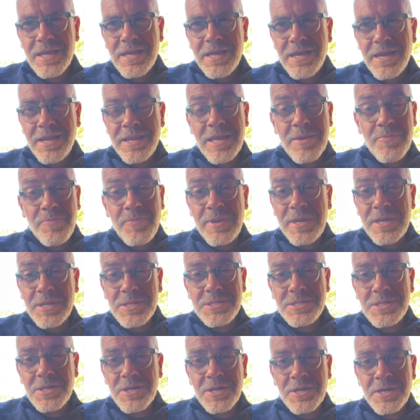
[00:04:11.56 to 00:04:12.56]
and he
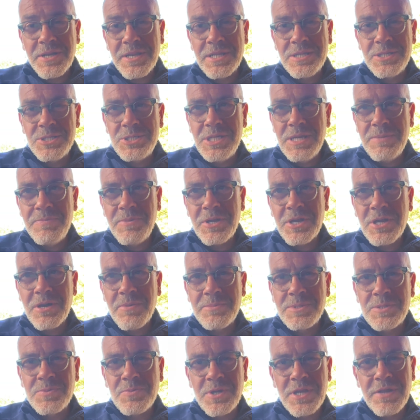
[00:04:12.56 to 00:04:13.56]
appears to her and she
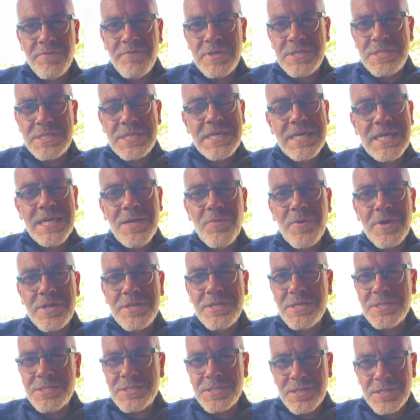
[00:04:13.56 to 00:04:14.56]
becomes one of his key
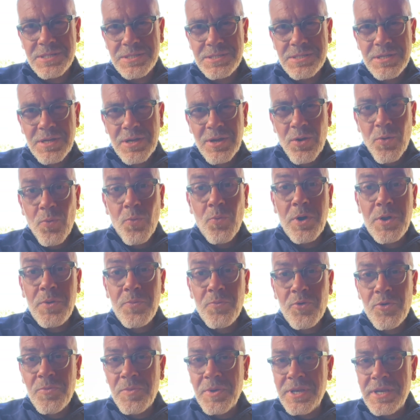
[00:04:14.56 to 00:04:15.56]
witnesses,
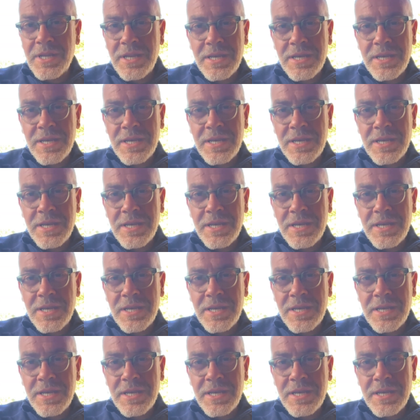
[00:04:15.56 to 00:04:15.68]
one woman.